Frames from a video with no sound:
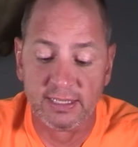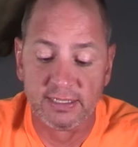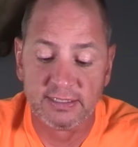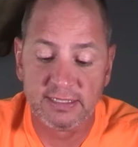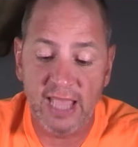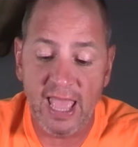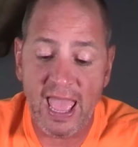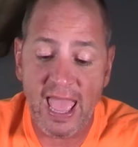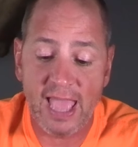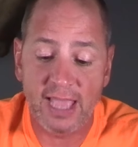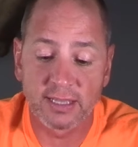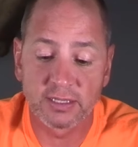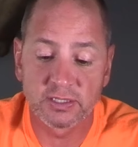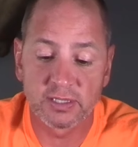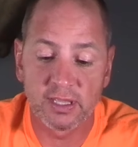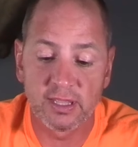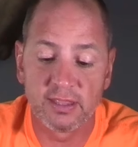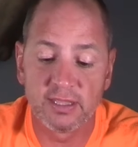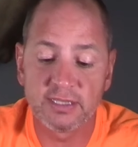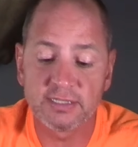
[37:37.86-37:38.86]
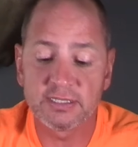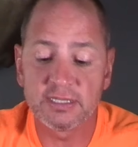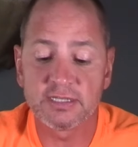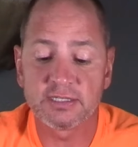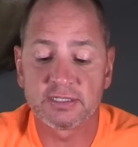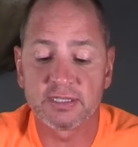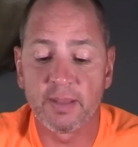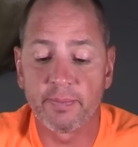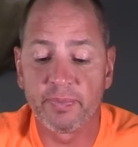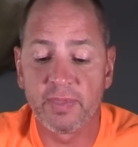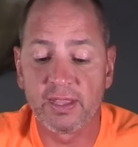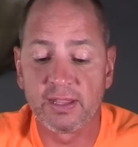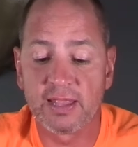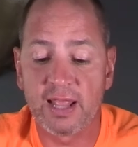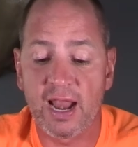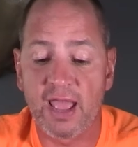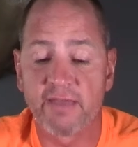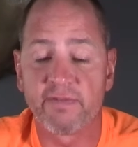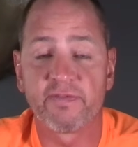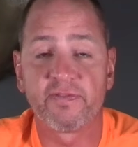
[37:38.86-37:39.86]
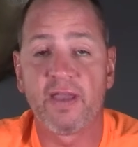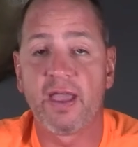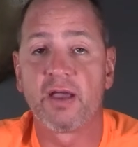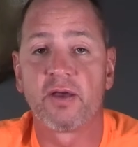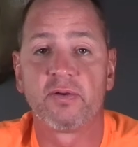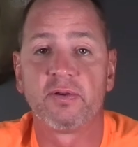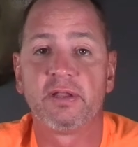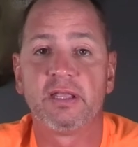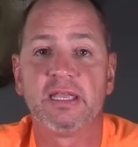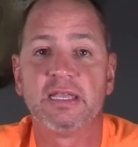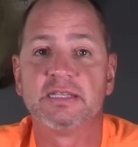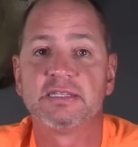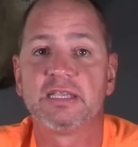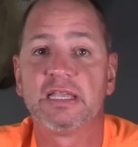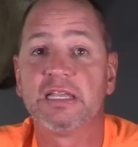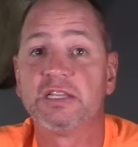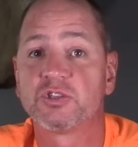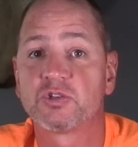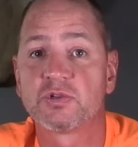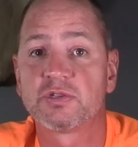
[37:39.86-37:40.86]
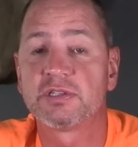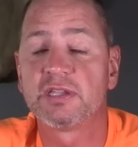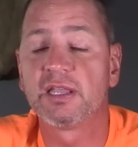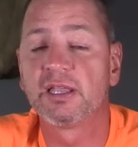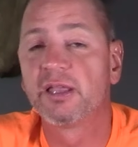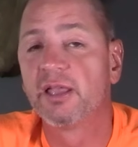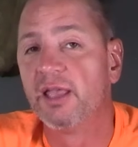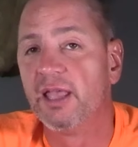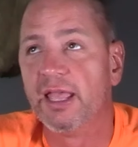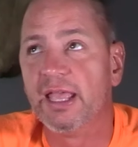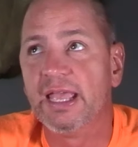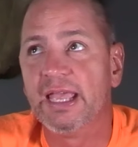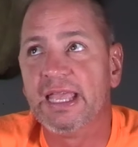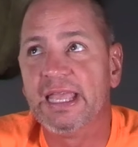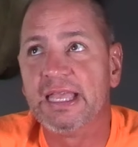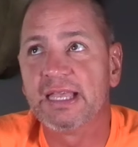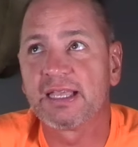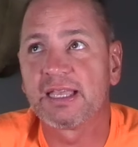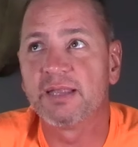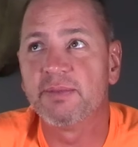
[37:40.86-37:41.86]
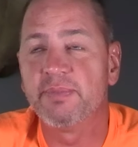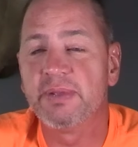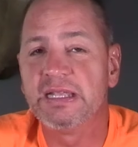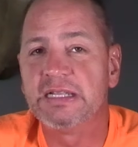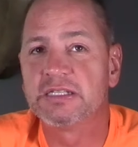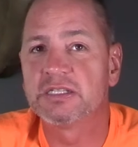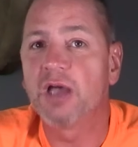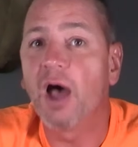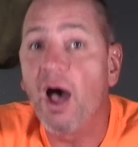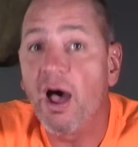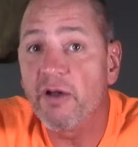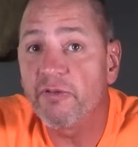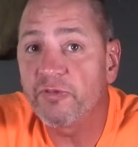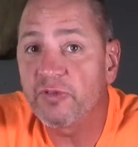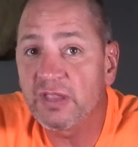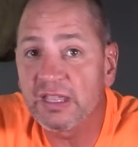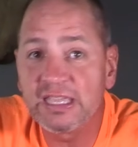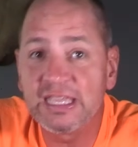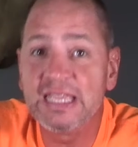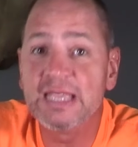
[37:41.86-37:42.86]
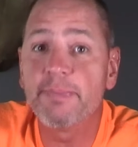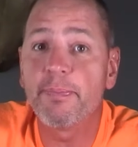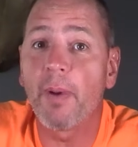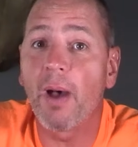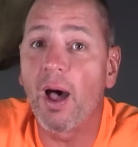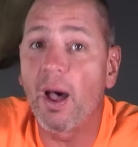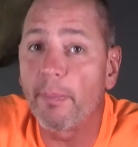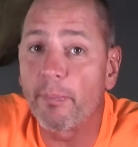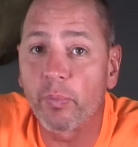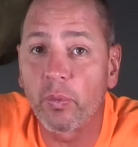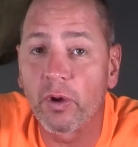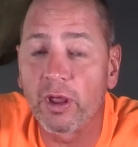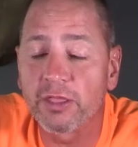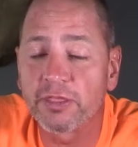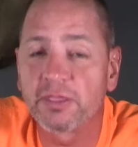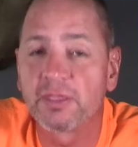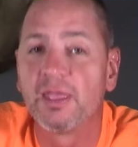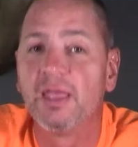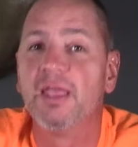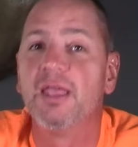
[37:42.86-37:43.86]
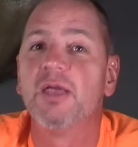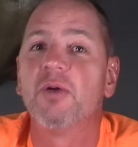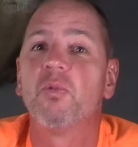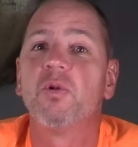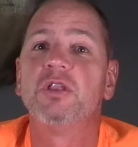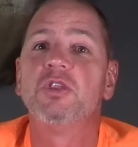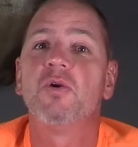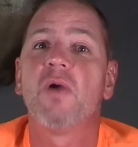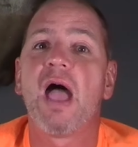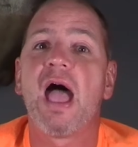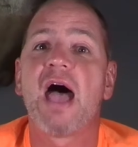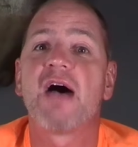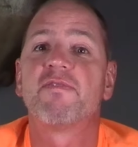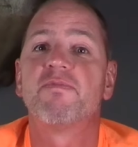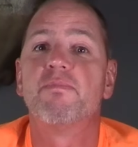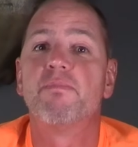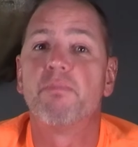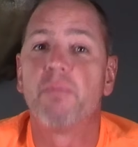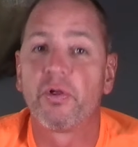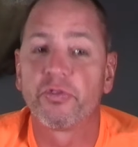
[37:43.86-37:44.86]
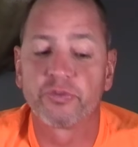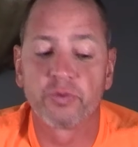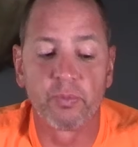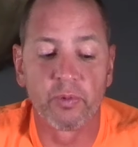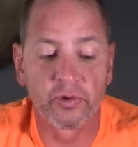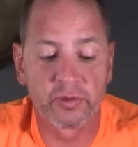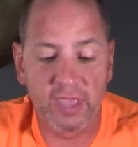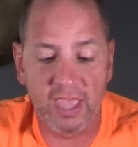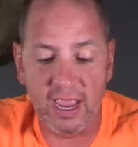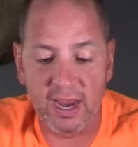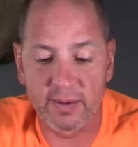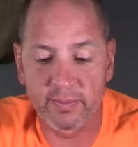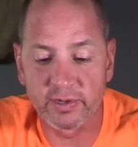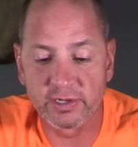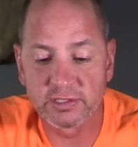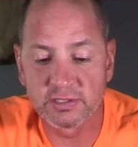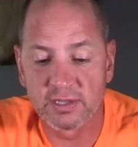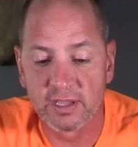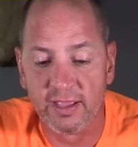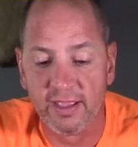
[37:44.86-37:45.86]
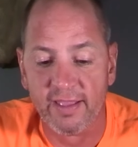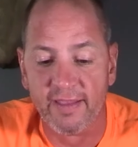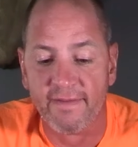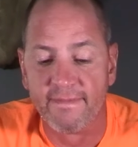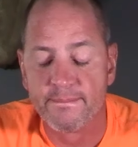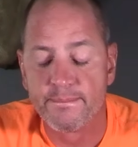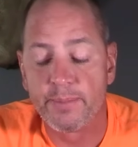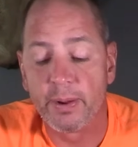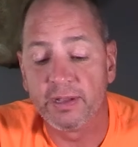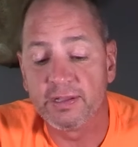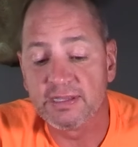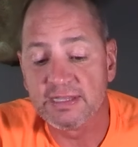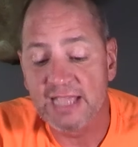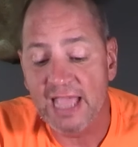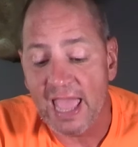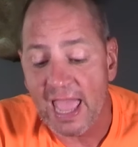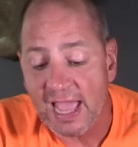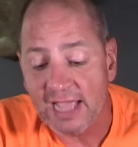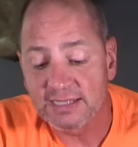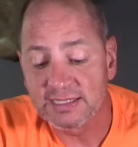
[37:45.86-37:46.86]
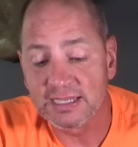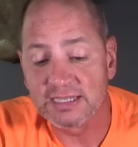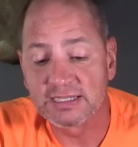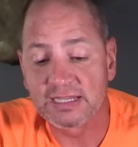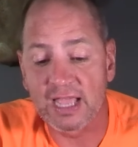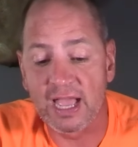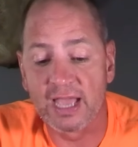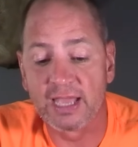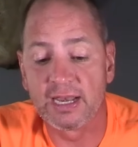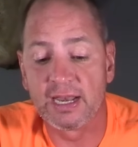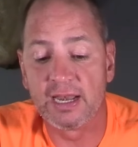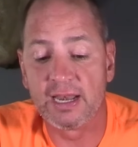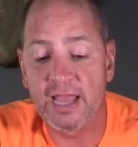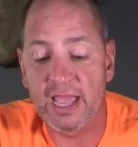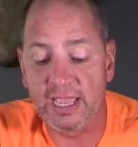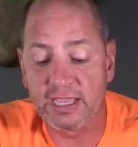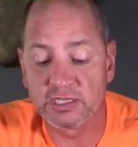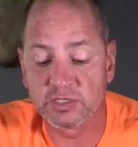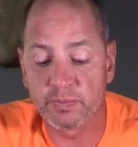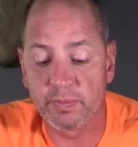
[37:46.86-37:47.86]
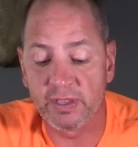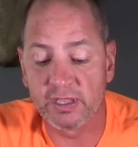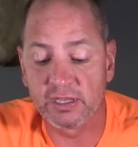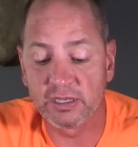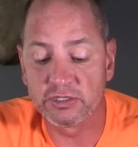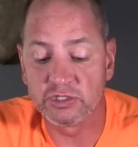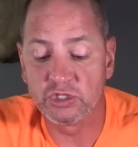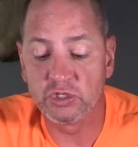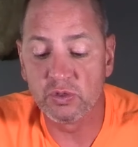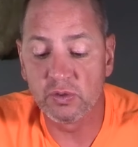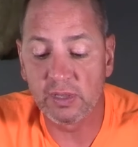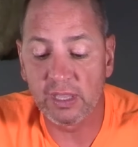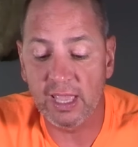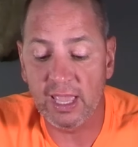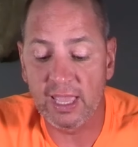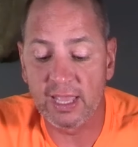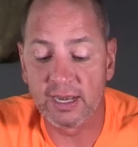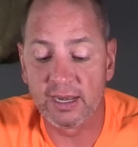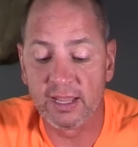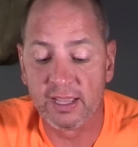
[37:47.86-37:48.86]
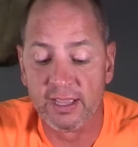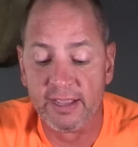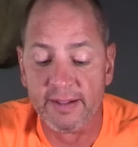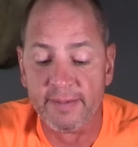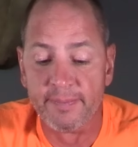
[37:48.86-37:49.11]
Tags. This is something that I found is interesting. It can be tough to keep up with when you have multiple cameras, but tags is kind of nice because you can